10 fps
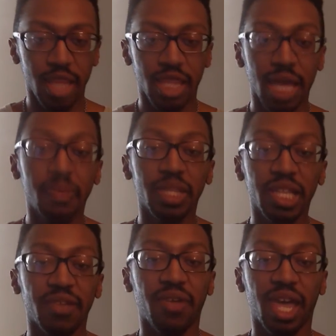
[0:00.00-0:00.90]
They
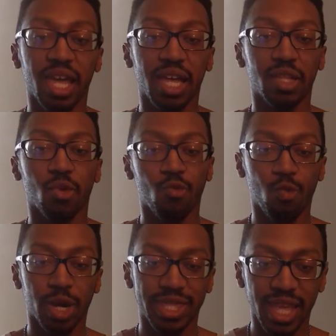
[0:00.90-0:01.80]
believe in
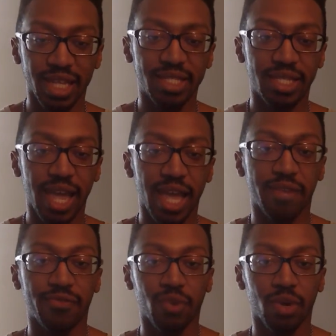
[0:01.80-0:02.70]
what they stand
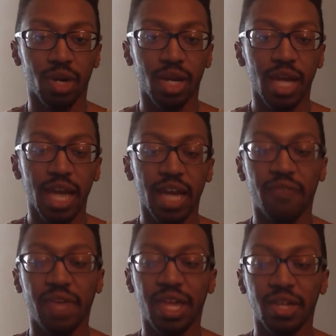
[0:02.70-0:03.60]
for. And
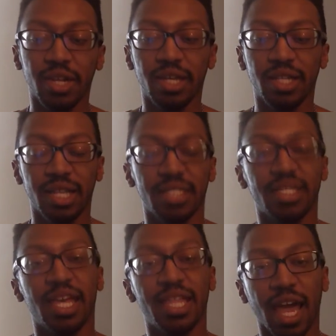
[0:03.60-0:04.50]
if Hillary Clinton
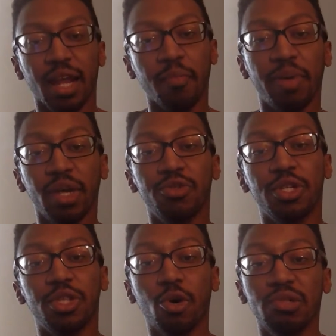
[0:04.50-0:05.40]
cannot appeal
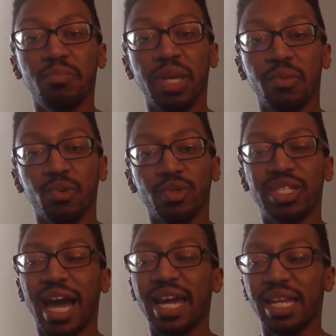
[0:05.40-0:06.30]
to those
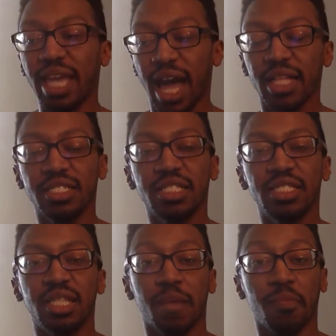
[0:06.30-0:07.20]
people's
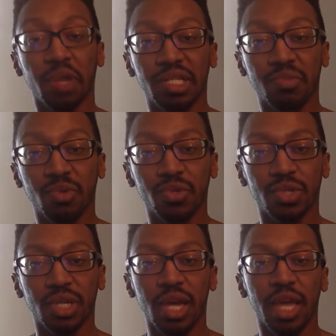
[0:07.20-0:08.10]
ideologies, their
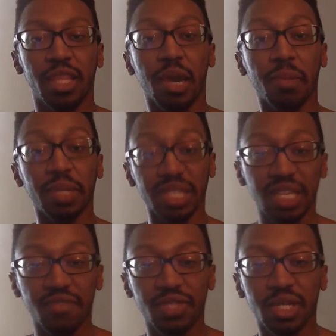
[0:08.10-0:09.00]
principles, their
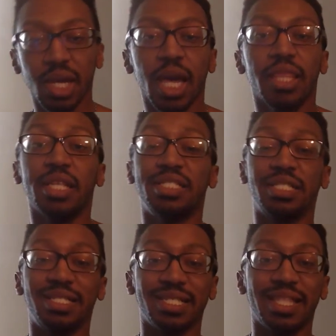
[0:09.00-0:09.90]
beliefs, then
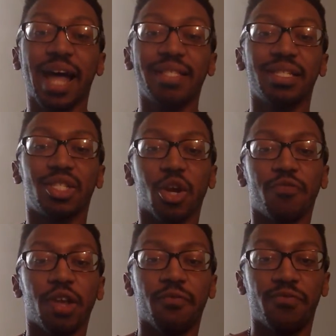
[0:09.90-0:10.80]
she does not
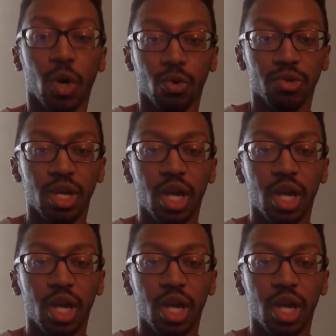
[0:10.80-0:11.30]
deserve their vote.